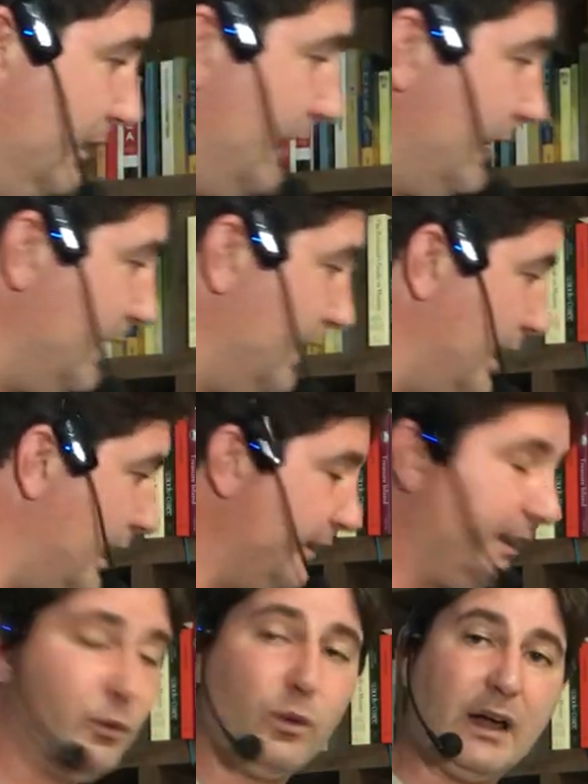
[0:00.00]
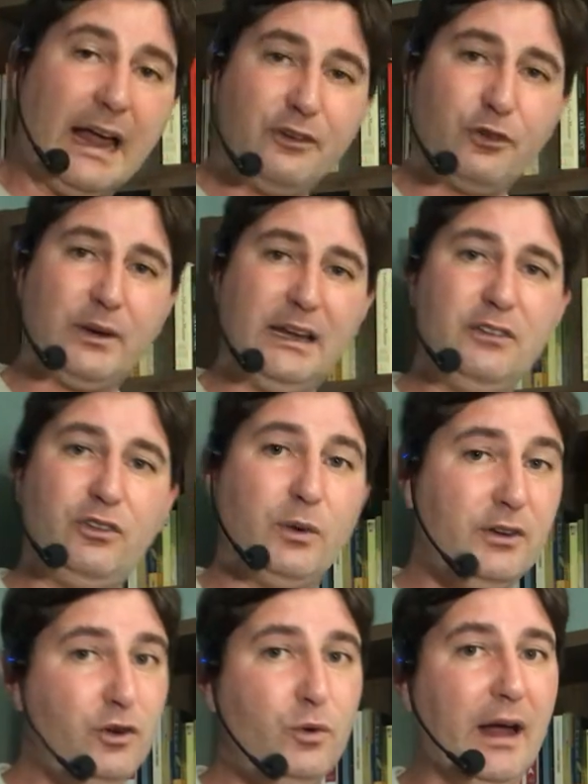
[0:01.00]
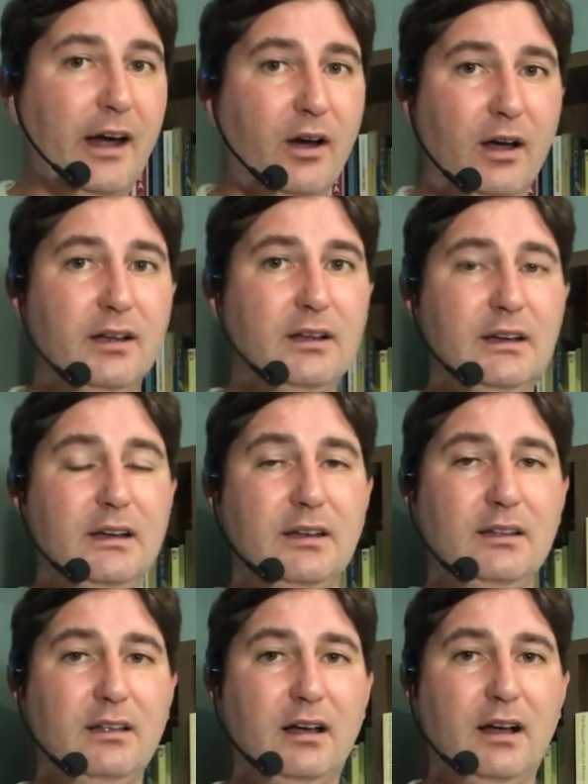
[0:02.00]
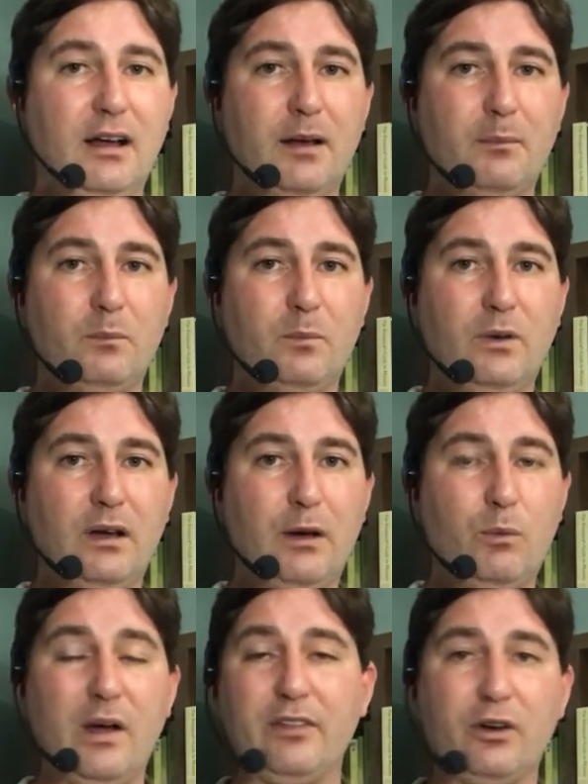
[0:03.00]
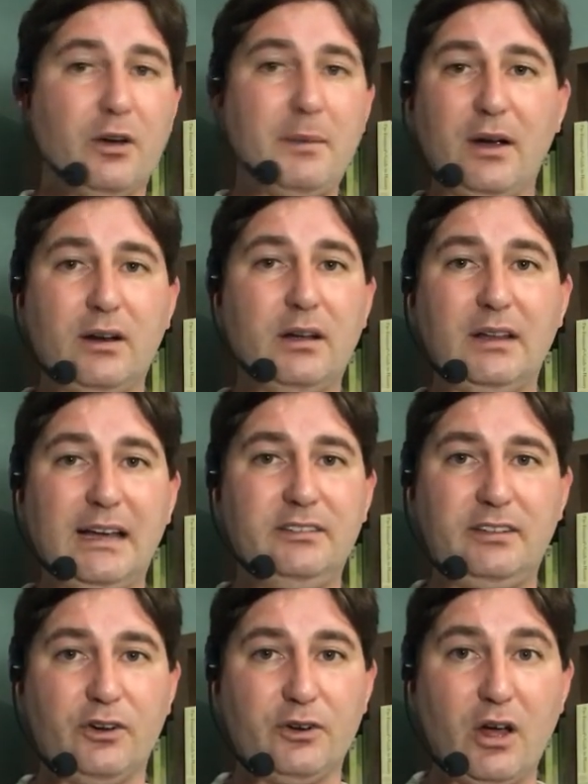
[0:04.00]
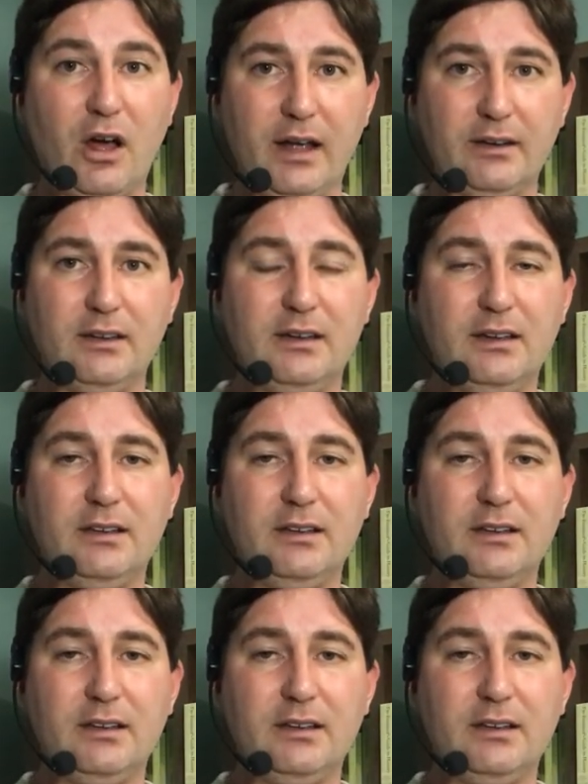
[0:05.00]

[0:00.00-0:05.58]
uh, I think we're entering into a new era um, whether America likes it or not,